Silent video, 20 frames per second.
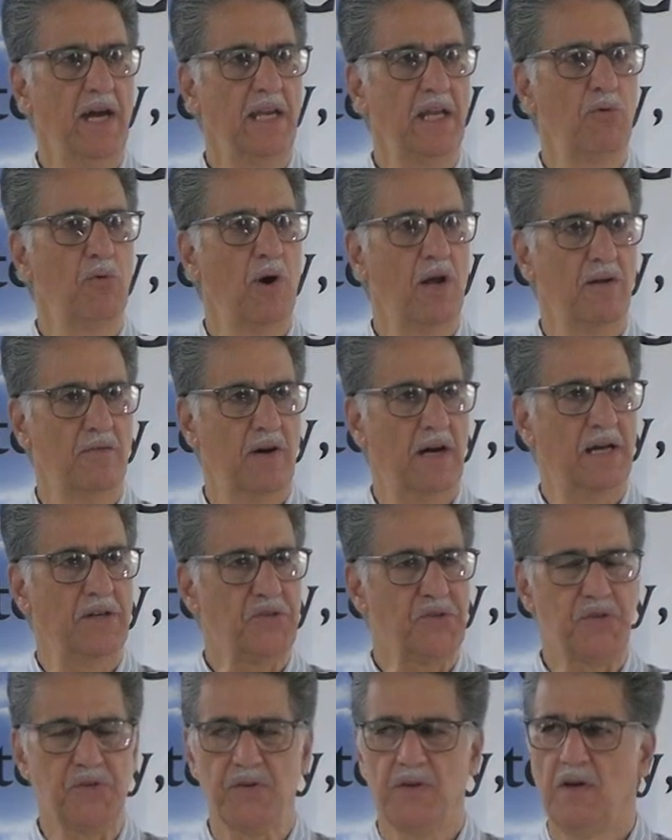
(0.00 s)
than any one of
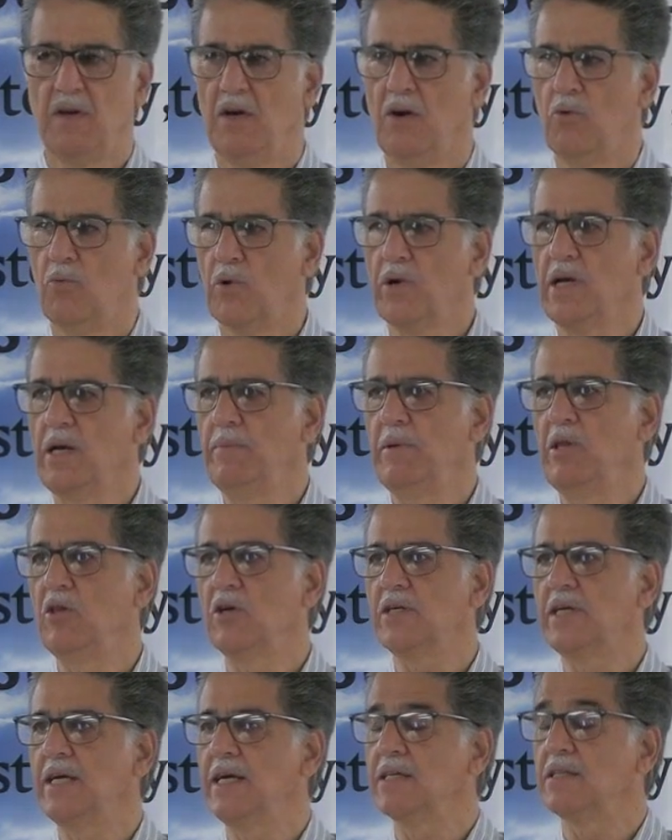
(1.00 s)
us. We're going to be
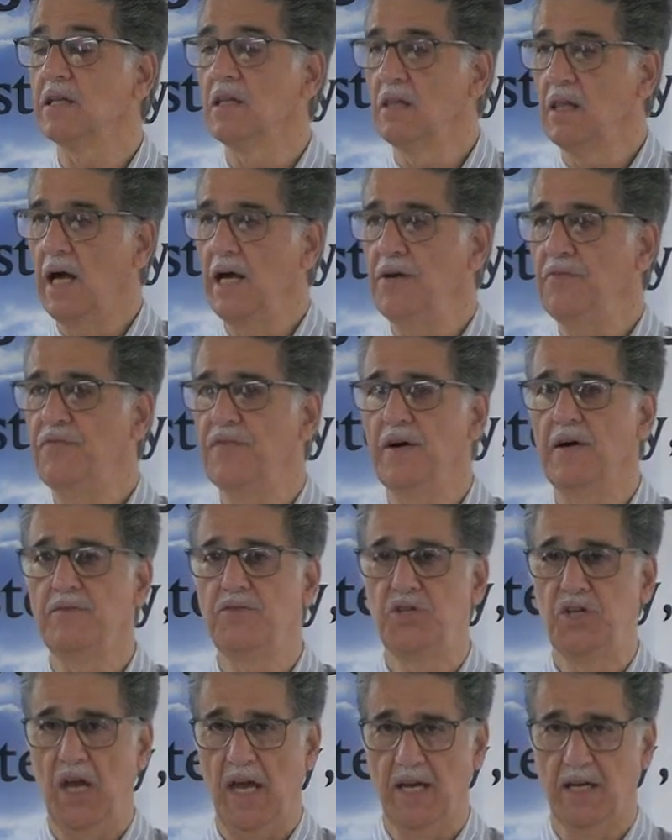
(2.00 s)
looking at the life
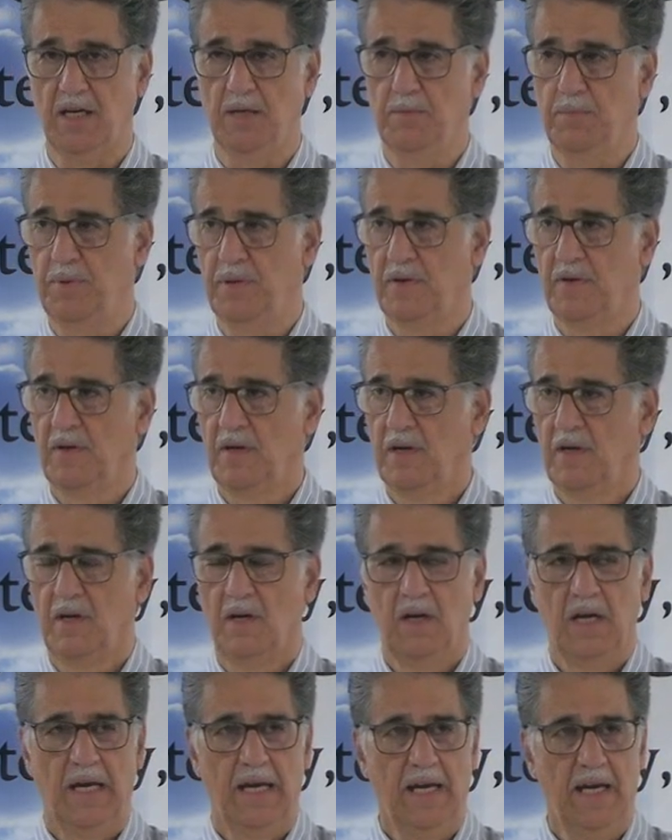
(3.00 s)
of Jacob.
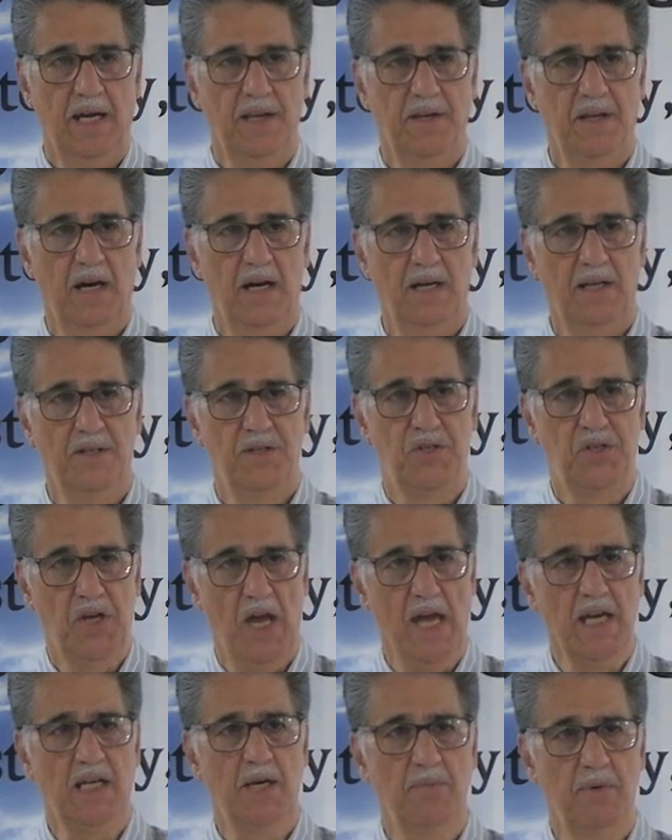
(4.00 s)
And uh,
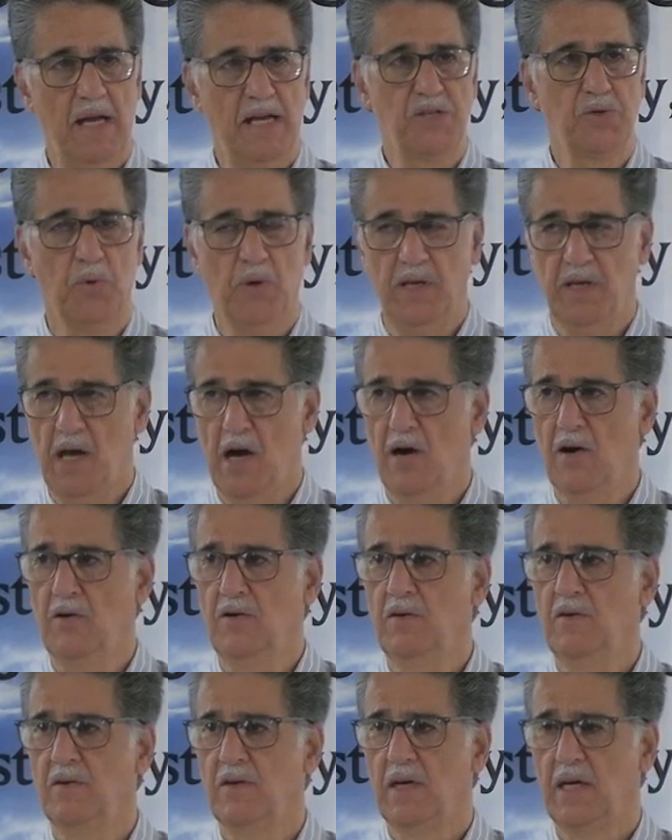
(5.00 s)
Jacob, as we
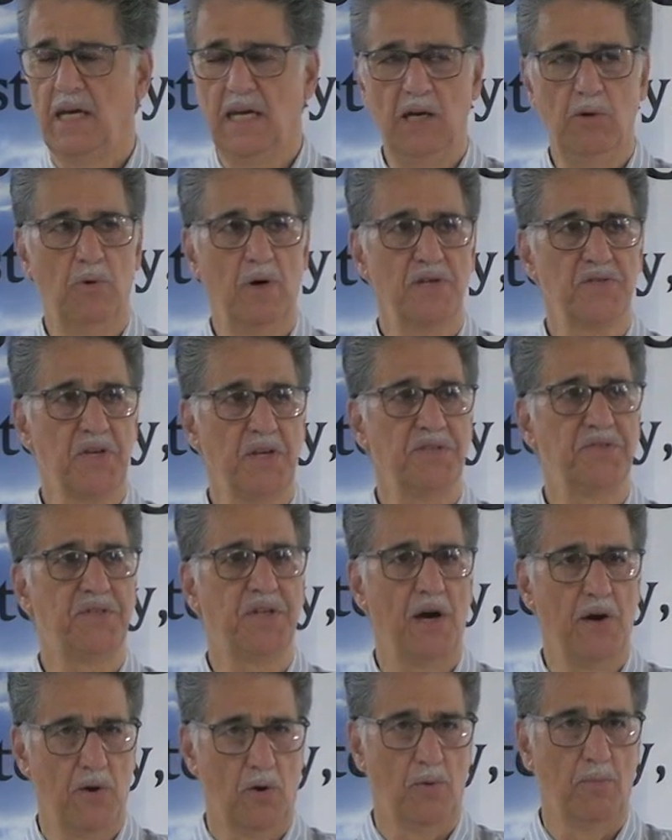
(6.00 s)
know, he was a
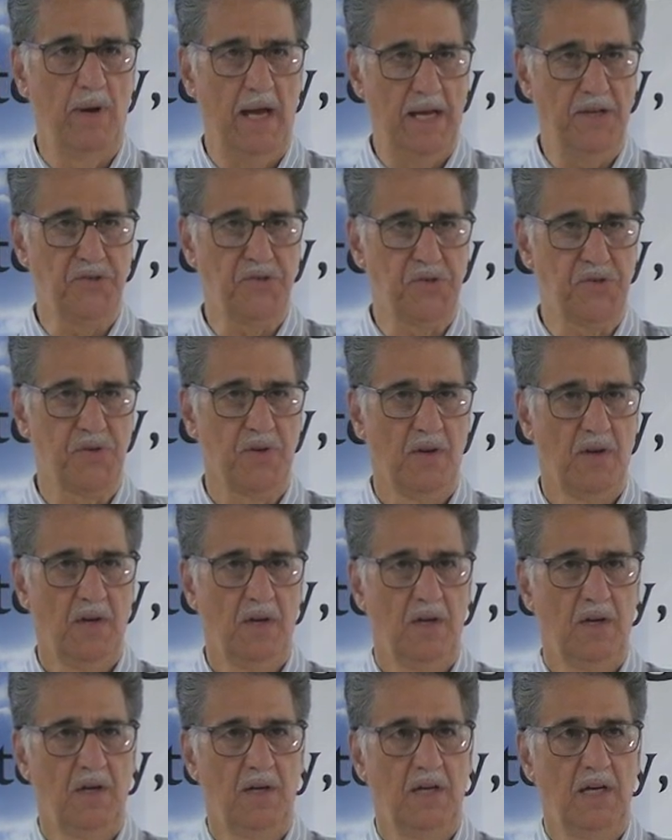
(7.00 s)
total mess.
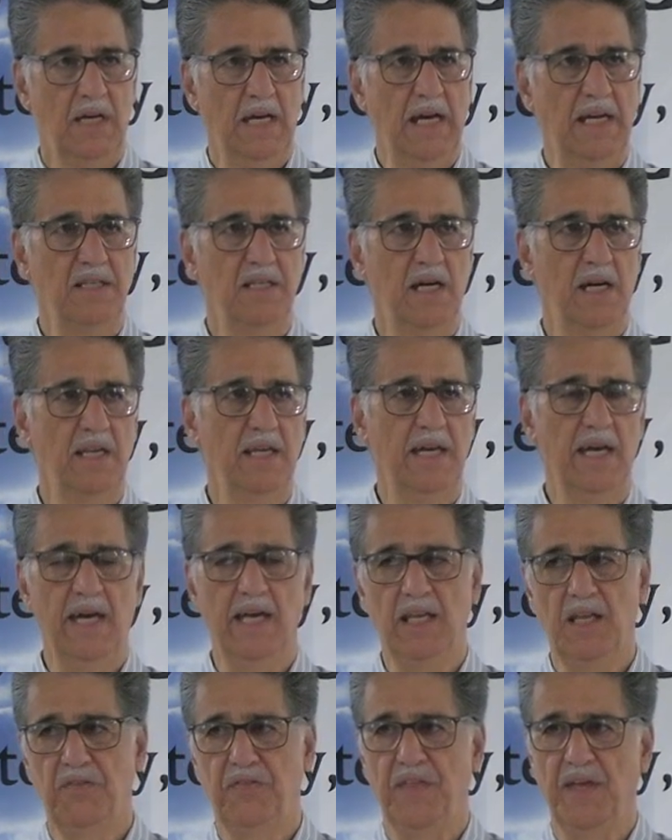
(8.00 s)
He had done
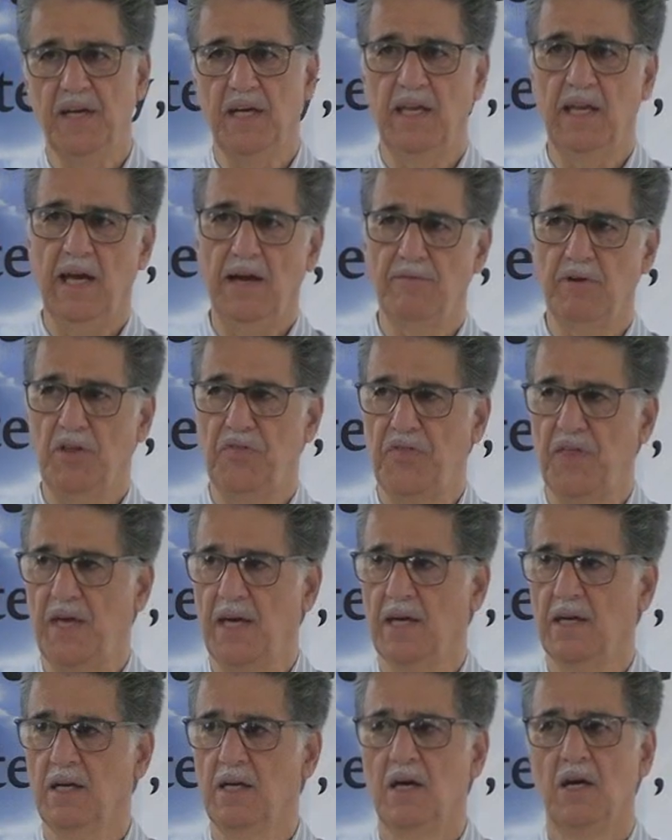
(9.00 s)
anything and
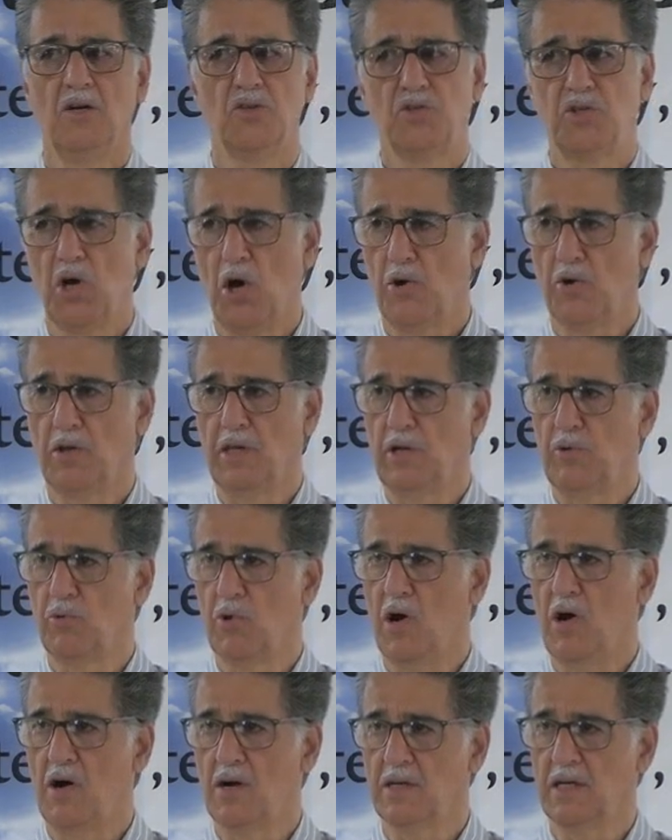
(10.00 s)
everything totally
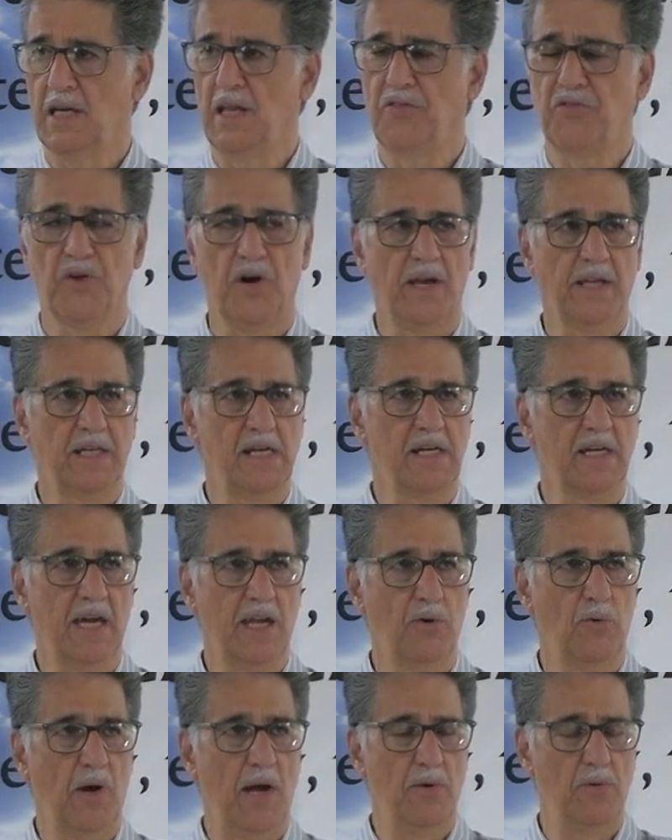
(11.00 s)
wrong, and he thought he could
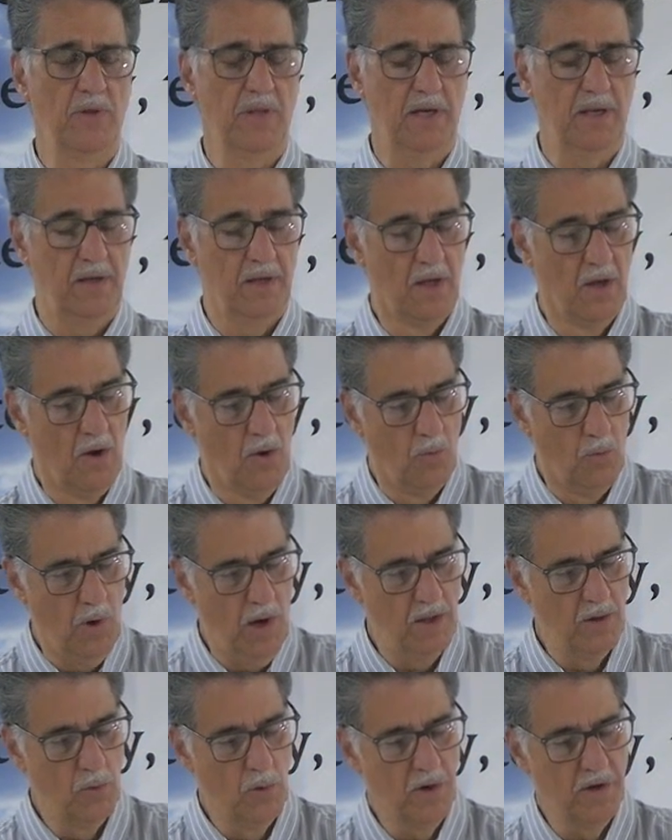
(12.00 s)
get away with it.
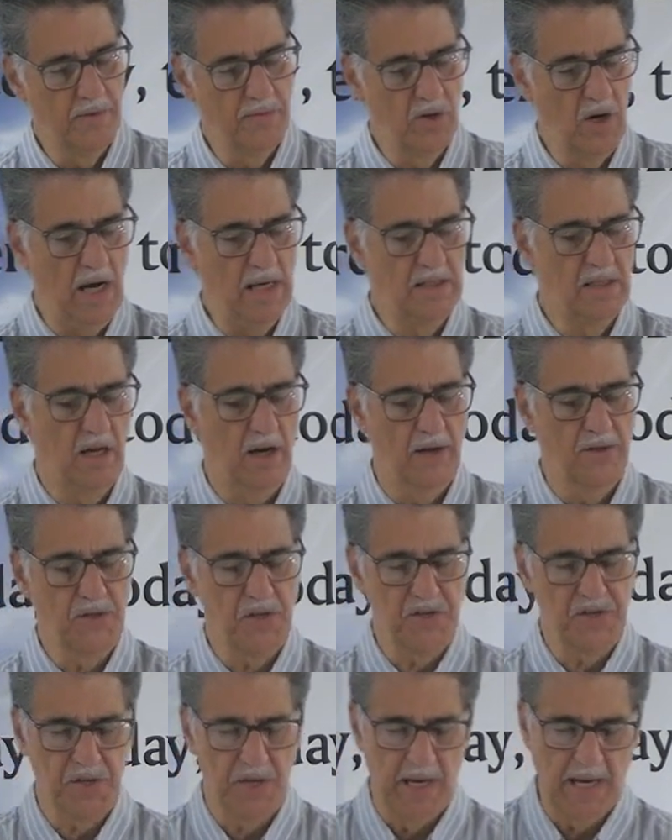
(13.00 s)
Well, the Word of God tells
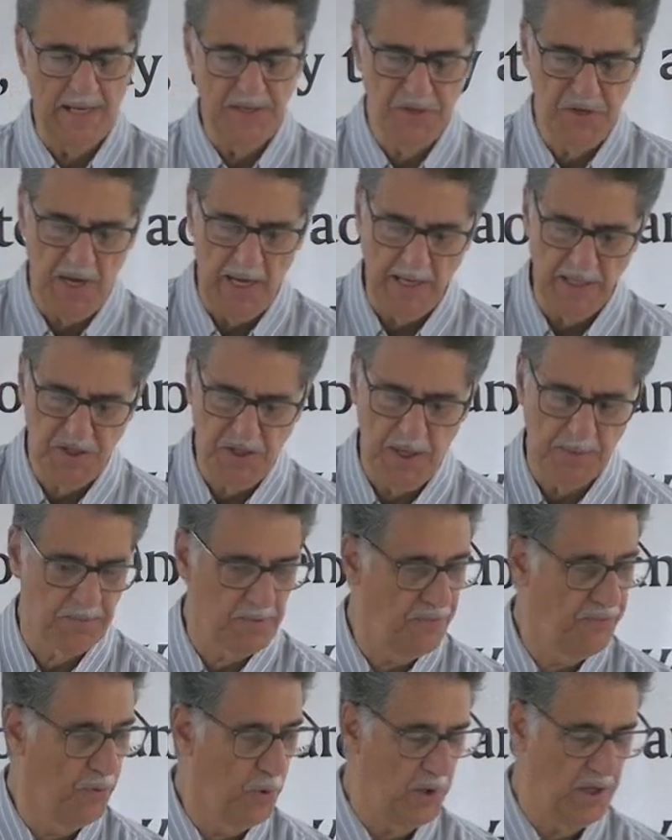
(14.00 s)
us in Isaiah
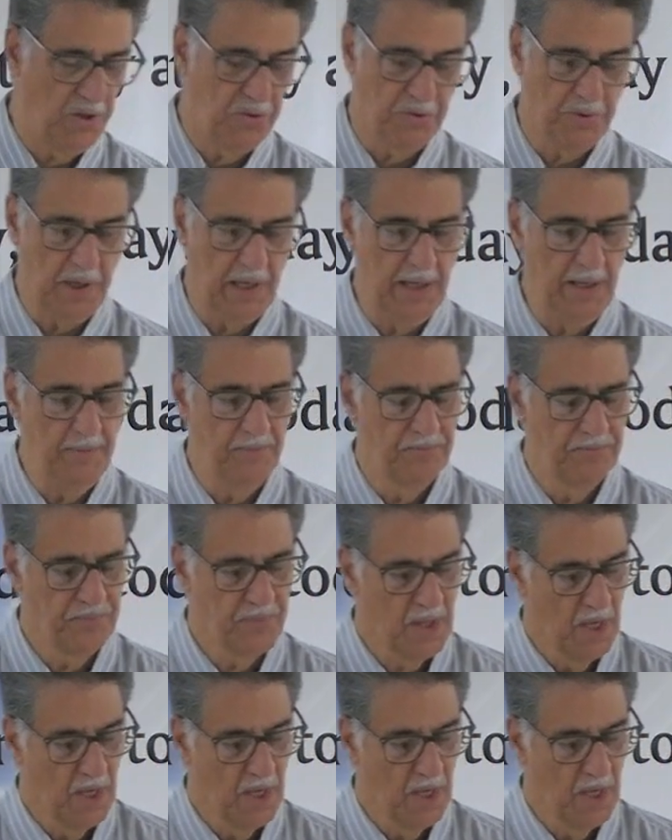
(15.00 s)
chapter 43,